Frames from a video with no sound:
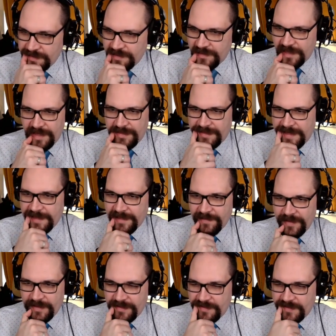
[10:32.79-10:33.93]
Sounds like a
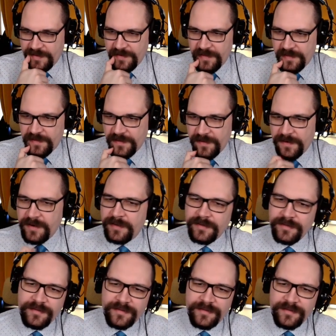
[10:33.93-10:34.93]
mystery story.